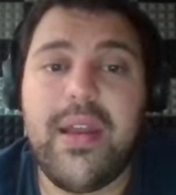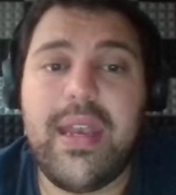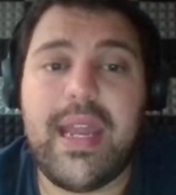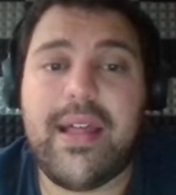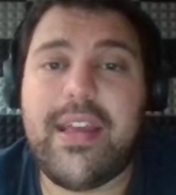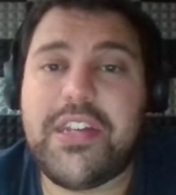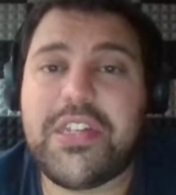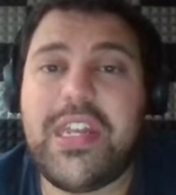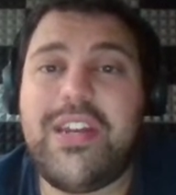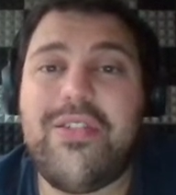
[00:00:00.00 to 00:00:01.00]
Now they
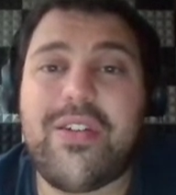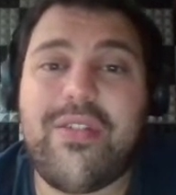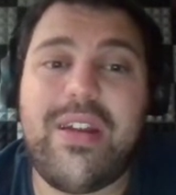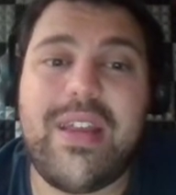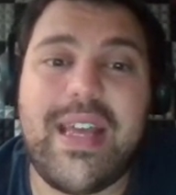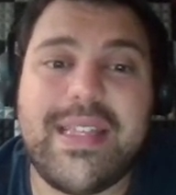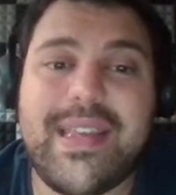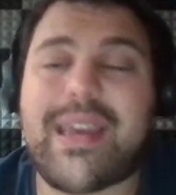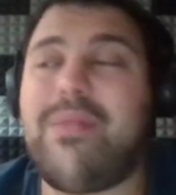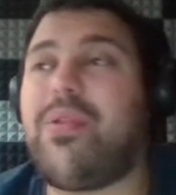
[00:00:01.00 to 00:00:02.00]
just need to agree to that
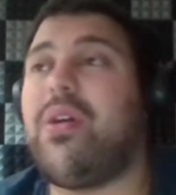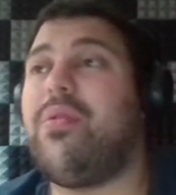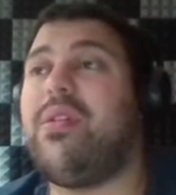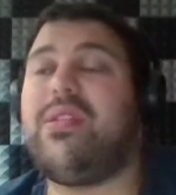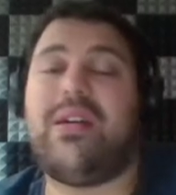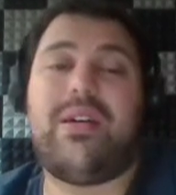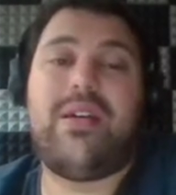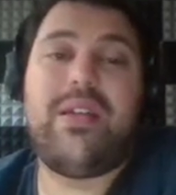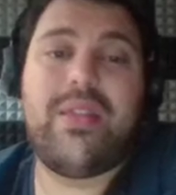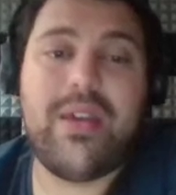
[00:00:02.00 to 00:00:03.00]
second part where the